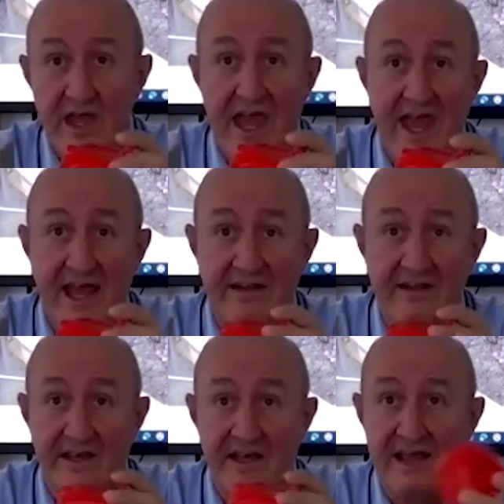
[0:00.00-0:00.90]
And
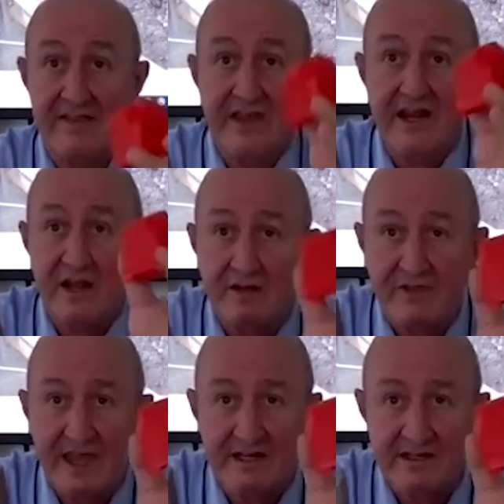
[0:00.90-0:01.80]
they love
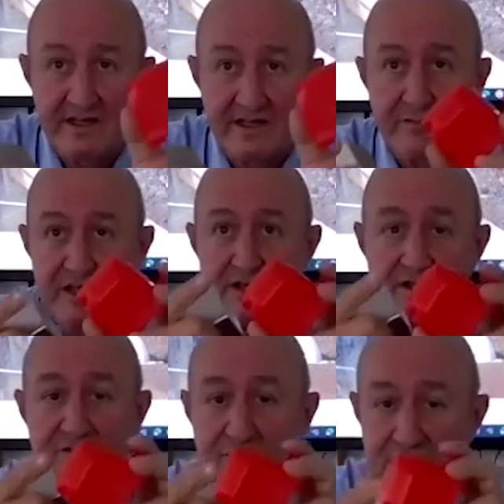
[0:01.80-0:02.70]
that,
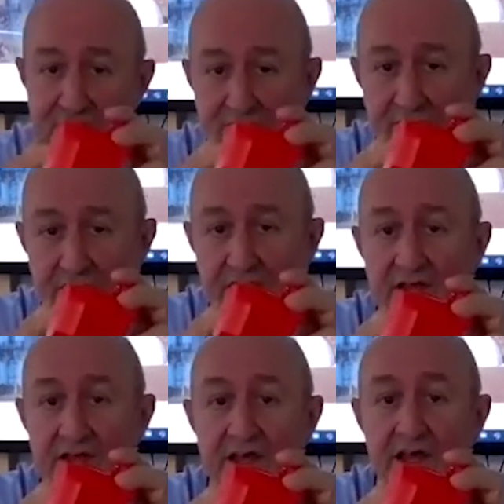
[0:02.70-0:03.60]
because first of
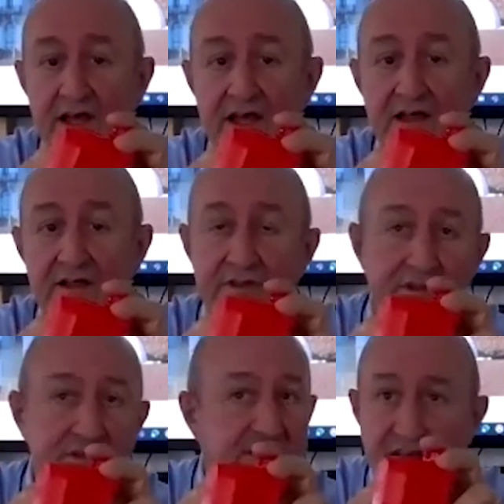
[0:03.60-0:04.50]
all,
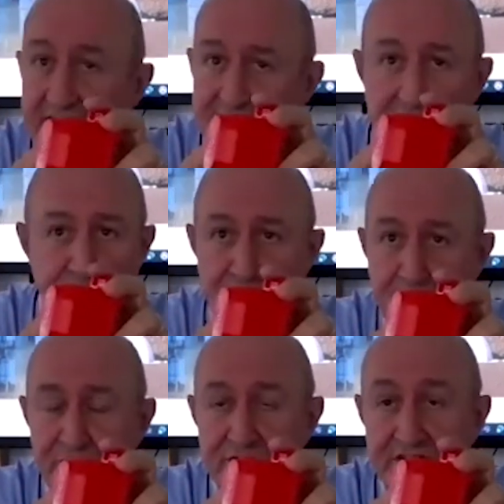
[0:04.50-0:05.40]
the dust, no
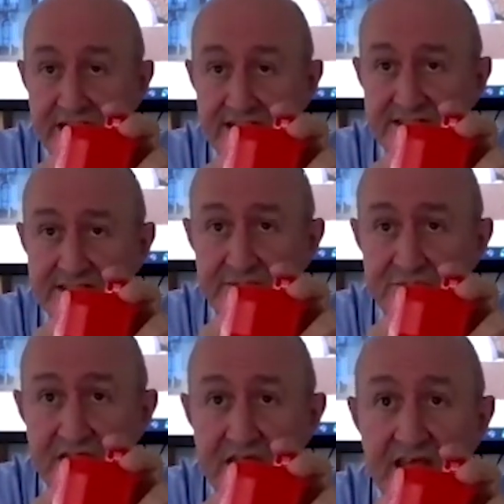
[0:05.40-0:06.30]
problem with the dust.
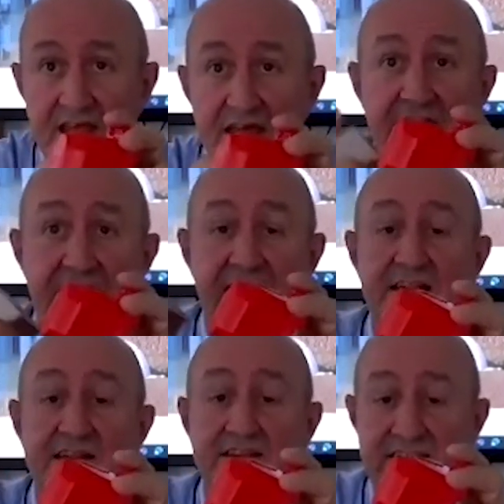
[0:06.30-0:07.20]

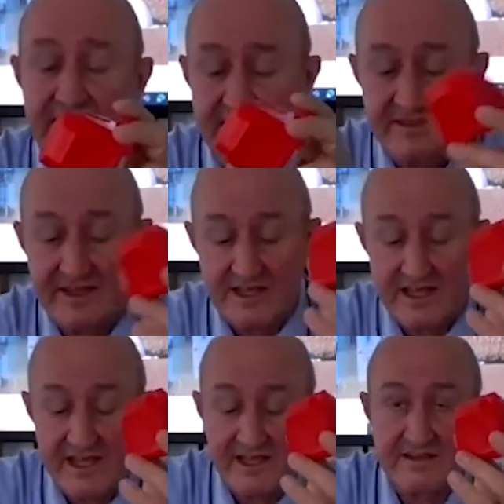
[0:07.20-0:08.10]
And the second thing
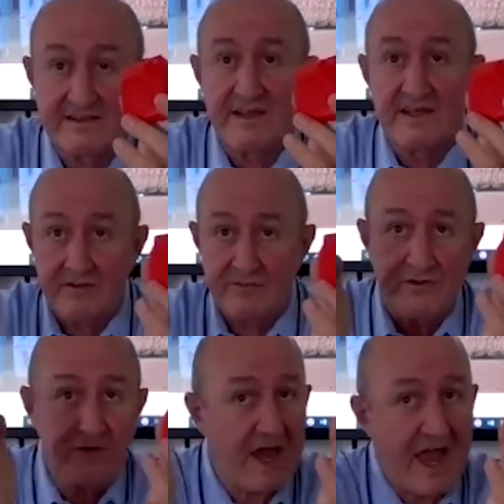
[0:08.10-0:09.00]
is,
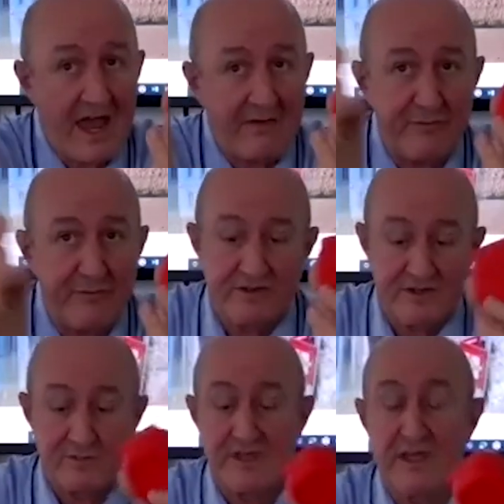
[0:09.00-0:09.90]
if you have
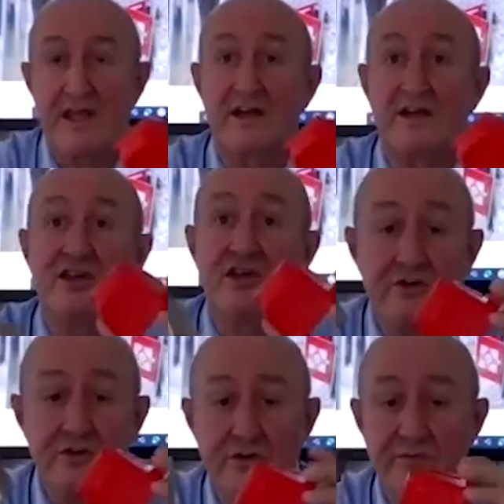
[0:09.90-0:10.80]
prism in a
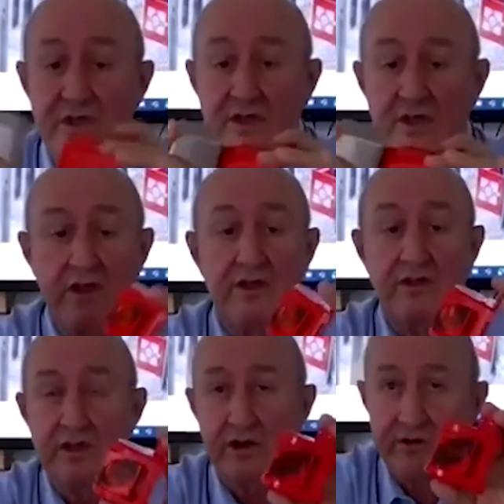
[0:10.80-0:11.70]
queue,
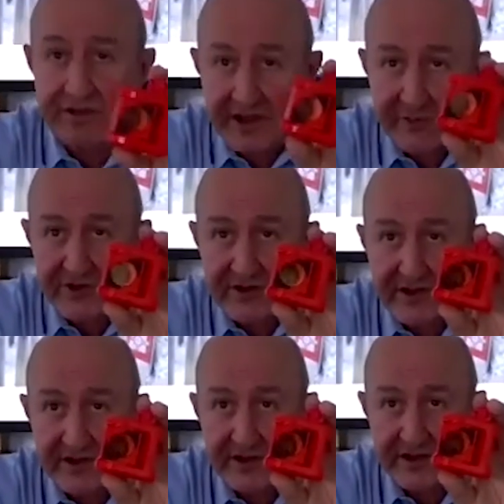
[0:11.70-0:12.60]
the only thing what
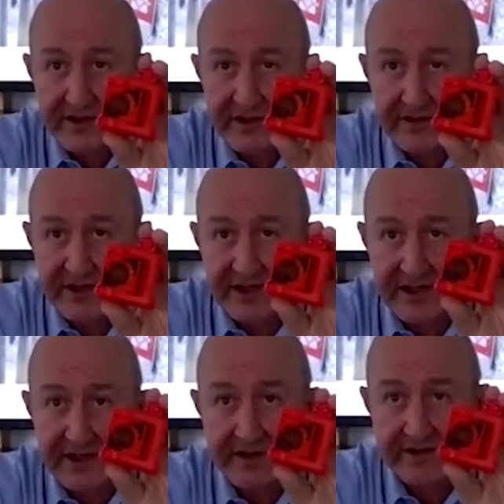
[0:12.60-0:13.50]

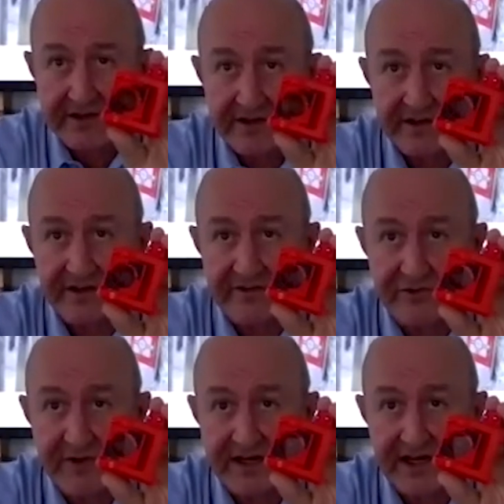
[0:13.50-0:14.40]
the
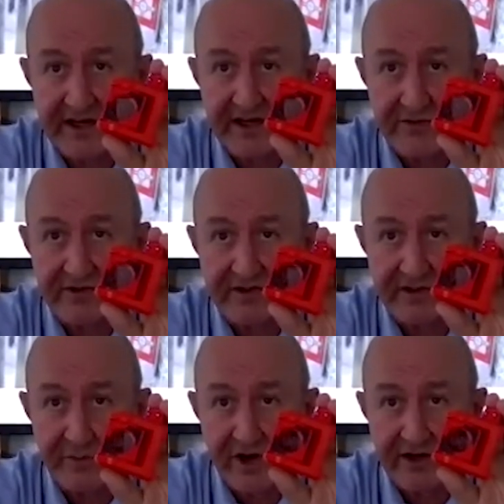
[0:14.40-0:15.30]
instrument can use is
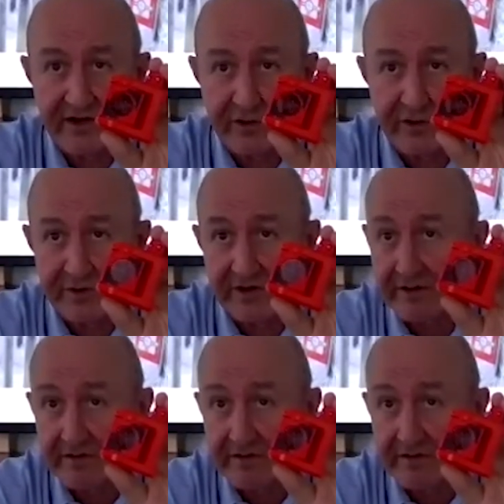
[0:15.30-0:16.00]
the one that's open.